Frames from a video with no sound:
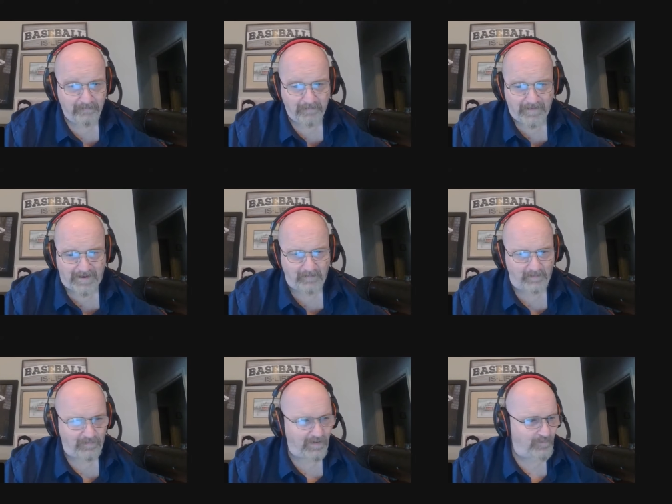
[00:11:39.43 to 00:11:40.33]
I
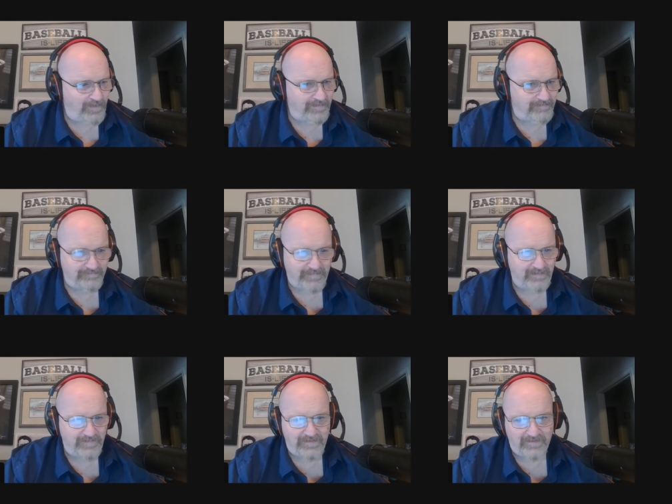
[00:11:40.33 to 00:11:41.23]
remember I went
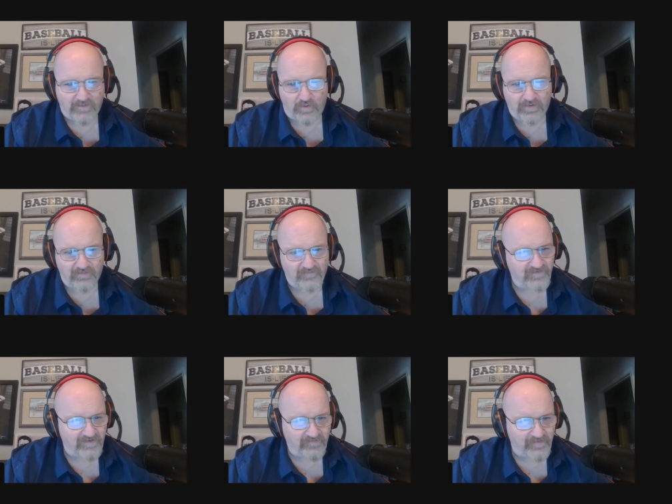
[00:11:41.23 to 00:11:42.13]
maybe a quarter of a
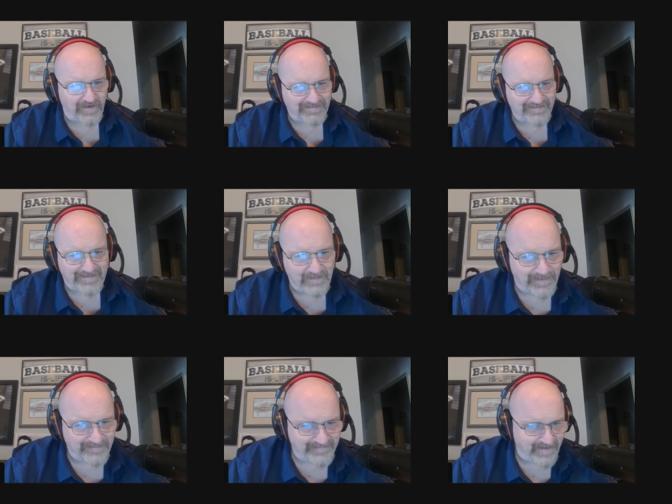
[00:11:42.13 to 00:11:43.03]
century not thinking
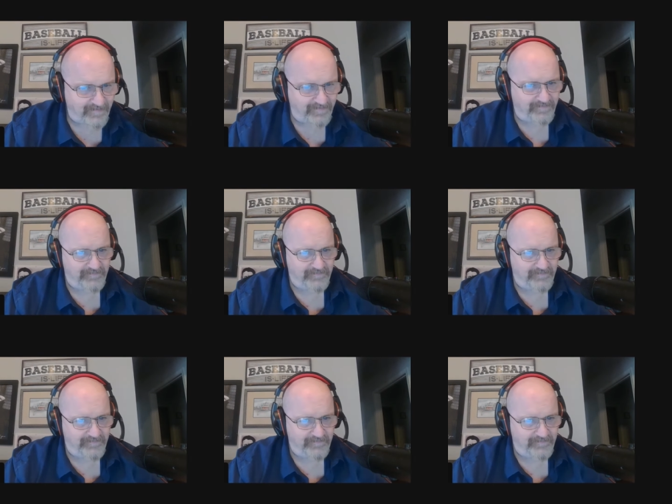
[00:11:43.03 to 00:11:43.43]
about death.